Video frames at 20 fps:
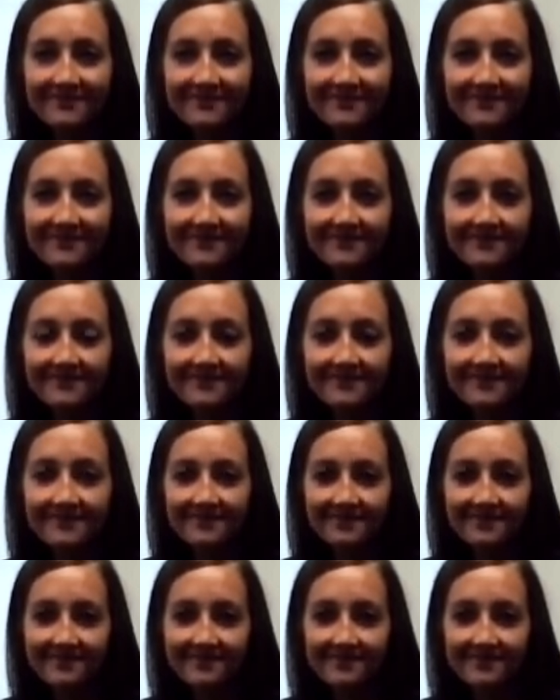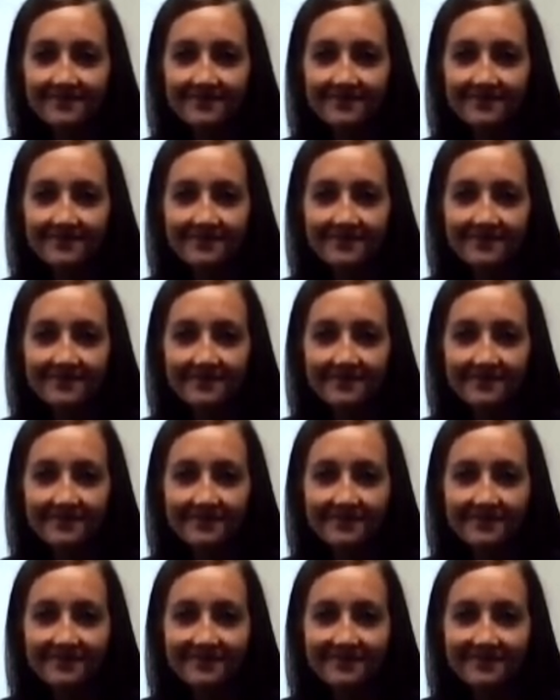
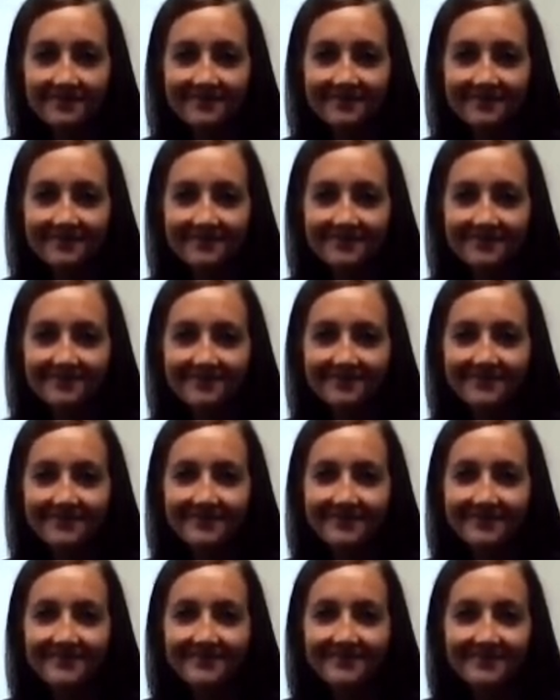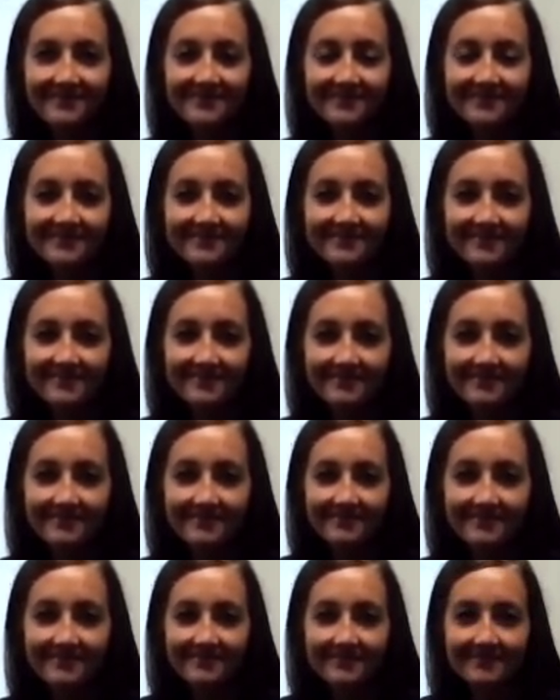
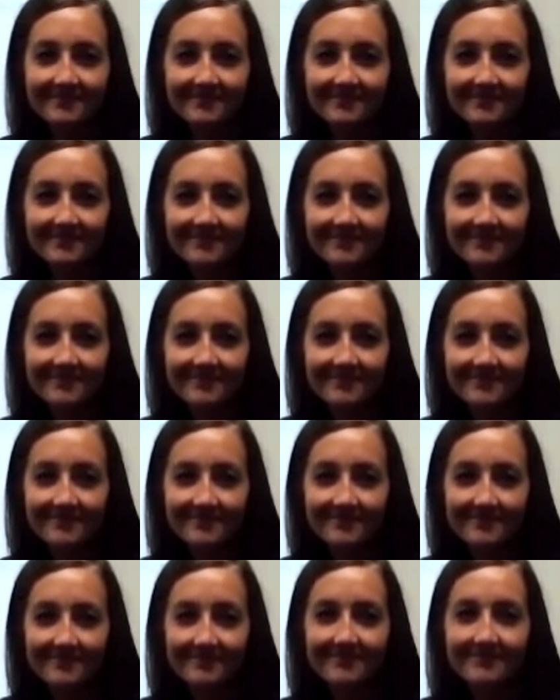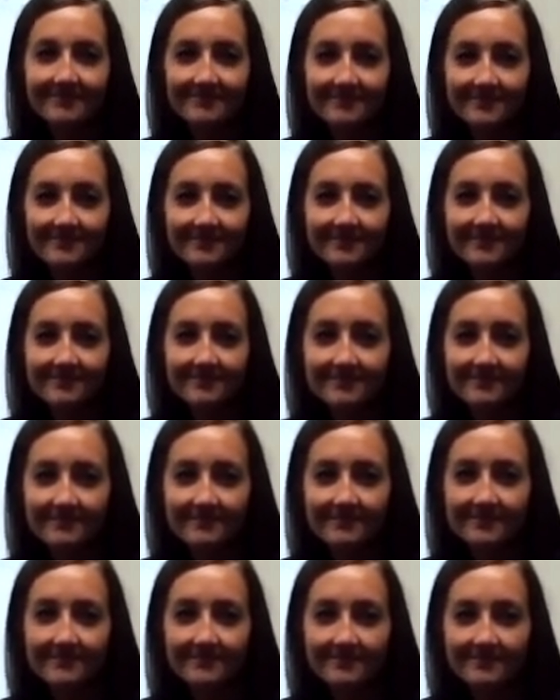
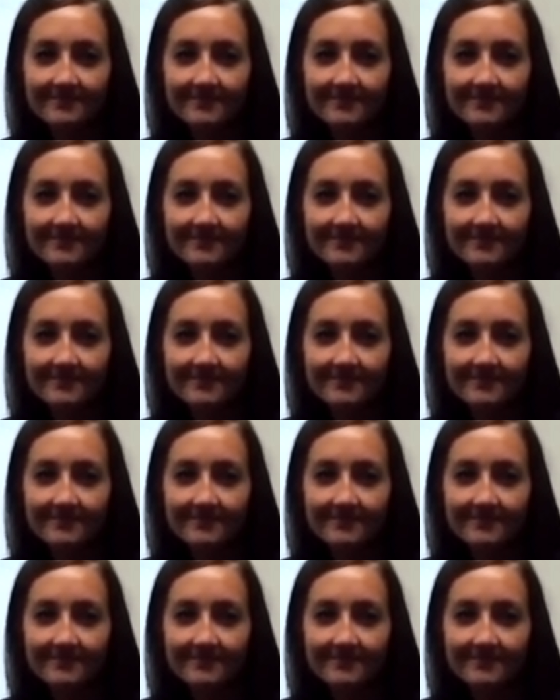The person shown says nothing.